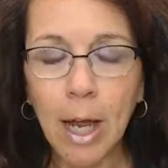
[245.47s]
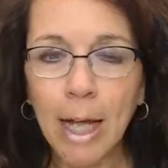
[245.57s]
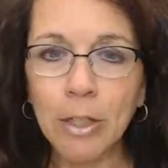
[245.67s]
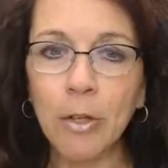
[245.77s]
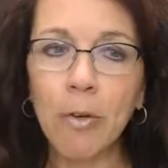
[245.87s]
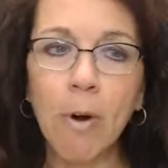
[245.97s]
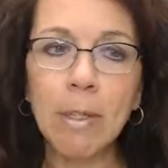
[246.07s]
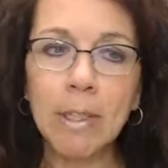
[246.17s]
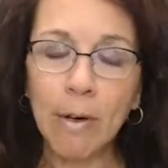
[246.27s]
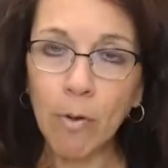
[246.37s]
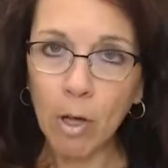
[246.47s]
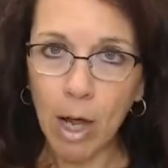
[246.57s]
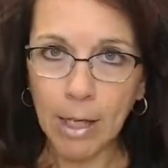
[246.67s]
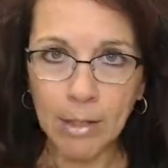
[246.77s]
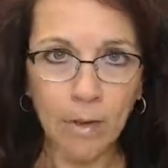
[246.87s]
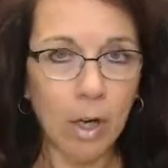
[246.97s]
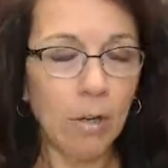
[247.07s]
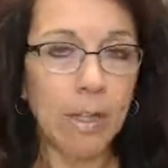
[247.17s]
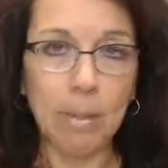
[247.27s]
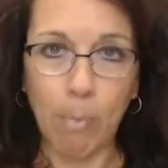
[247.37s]
And so there are several kinds of
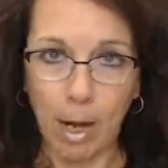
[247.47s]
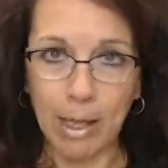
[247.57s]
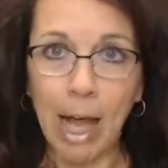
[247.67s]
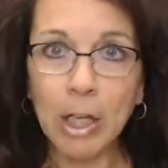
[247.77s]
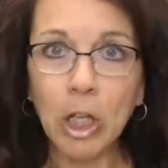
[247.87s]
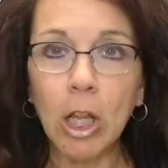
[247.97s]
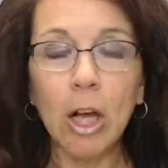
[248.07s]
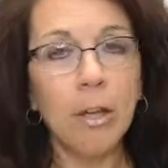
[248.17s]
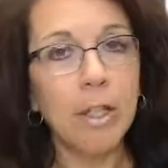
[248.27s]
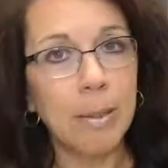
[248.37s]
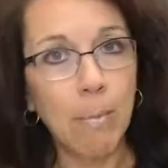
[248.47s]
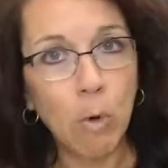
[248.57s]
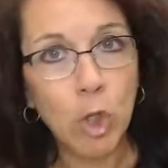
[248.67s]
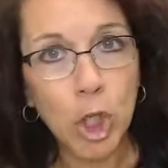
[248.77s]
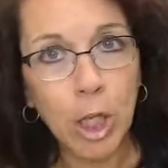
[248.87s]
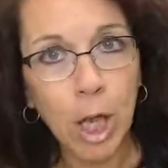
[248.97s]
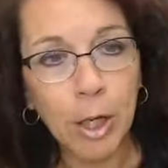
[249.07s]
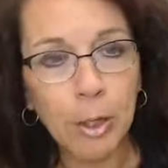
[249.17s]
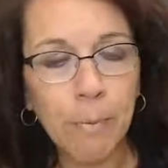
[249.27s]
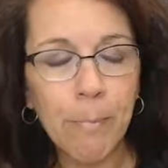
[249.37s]
hunger. There's biological hunger, there's emotional
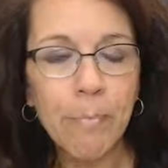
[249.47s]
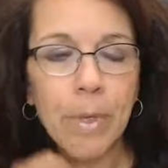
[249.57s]
hunger,